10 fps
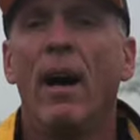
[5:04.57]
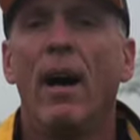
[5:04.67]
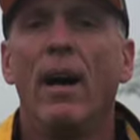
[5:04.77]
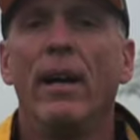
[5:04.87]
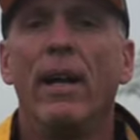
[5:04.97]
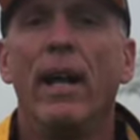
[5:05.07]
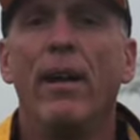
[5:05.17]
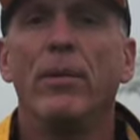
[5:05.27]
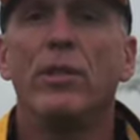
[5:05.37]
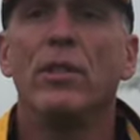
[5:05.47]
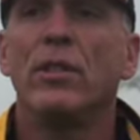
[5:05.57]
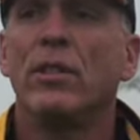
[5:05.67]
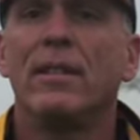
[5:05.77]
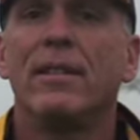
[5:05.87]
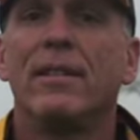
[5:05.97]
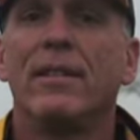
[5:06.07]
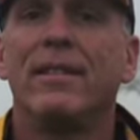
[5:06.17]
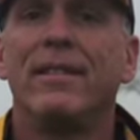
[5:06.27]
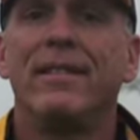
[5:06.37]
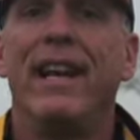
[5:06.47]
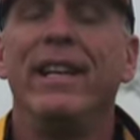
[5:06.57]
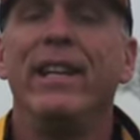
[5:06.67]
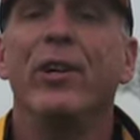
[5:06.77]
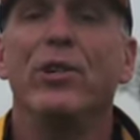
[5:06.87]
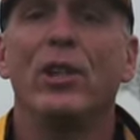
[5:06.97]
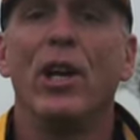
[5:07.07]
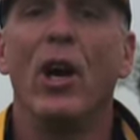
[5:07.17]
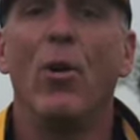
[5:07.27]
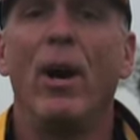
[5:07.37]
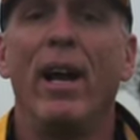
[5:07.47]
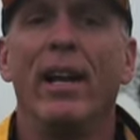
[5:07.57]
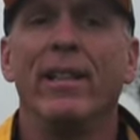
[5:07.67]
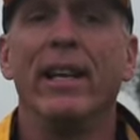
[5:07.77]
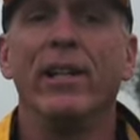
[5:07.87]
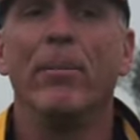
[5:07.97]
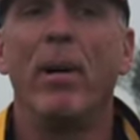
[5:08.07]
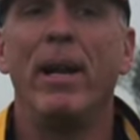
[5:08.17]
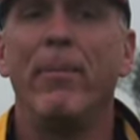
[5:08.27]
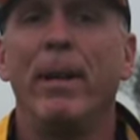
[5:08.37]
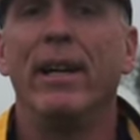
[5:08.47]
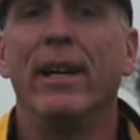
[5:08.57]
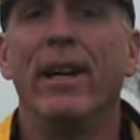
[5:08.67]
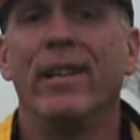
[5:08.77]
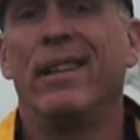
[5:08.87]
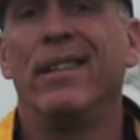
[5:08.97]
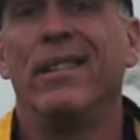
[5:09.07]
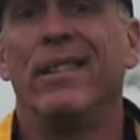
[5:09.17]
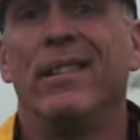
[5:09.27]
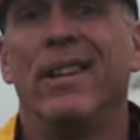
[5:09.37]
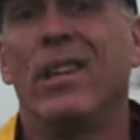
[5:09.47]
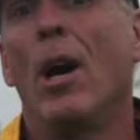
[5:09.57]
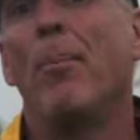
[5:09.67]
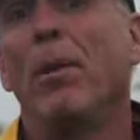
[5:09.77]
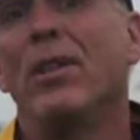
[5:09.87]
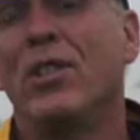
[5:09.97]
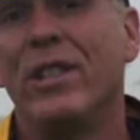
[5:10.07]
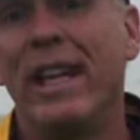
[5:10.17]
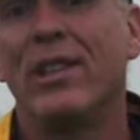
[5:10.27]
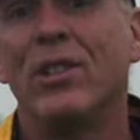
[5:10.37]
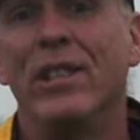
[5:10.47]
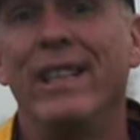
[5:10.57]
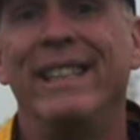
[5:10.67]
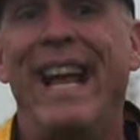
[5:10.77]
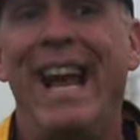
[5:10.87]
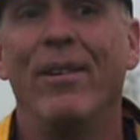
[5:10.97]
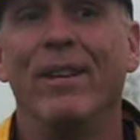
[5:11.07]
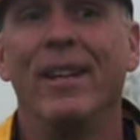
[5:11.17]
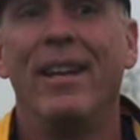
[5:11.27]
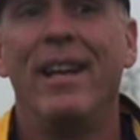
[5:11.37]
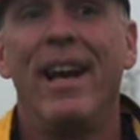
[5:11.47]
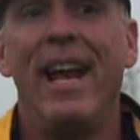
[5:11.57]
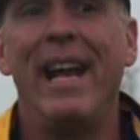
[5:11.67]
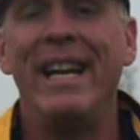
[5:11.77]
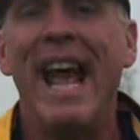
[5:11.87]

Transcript: It was just 10 years ago, I think there might have been a a couple of sticks in town. And